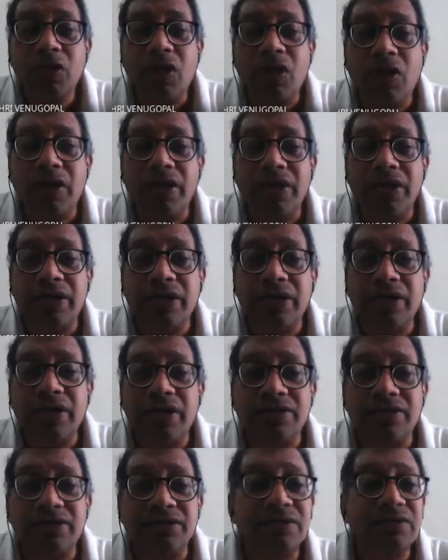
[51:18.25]
All right,
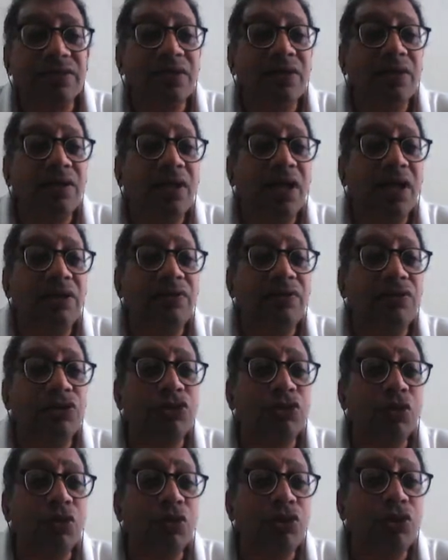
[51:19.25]
yes. I will
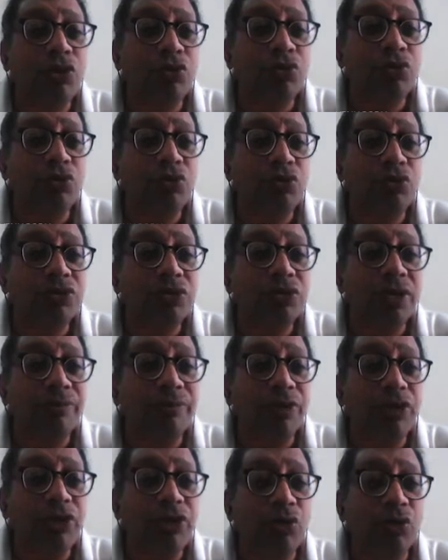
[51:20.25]
show you
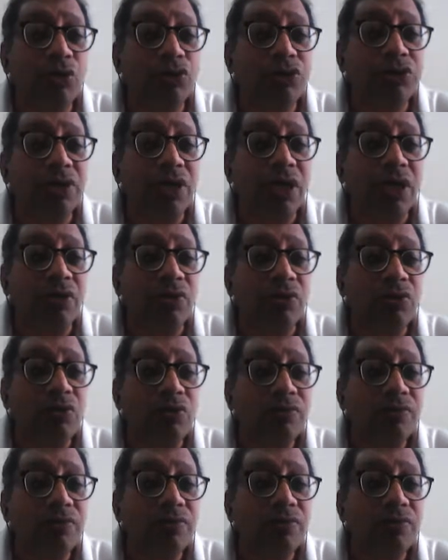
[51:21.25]
some queues now.